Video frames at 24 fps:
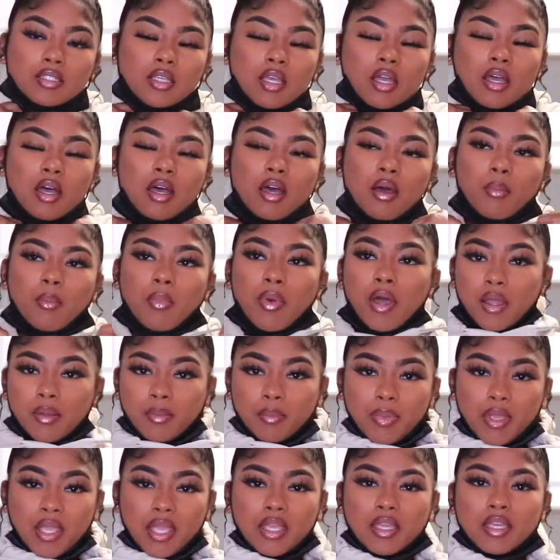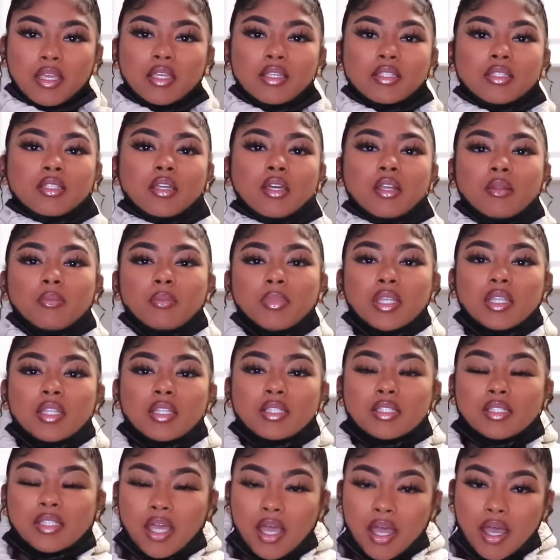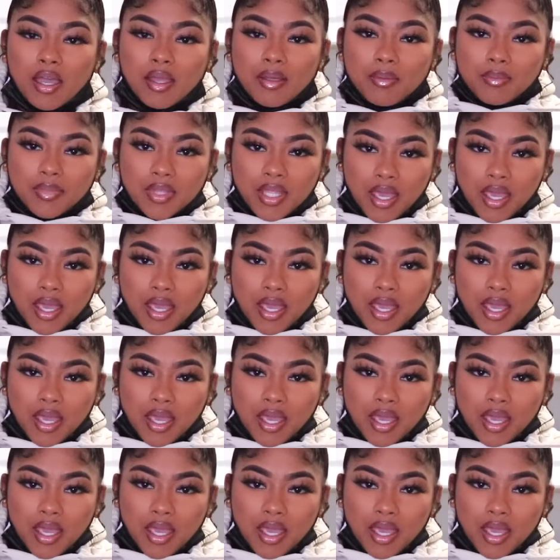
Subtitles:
mukbang is gonna be the time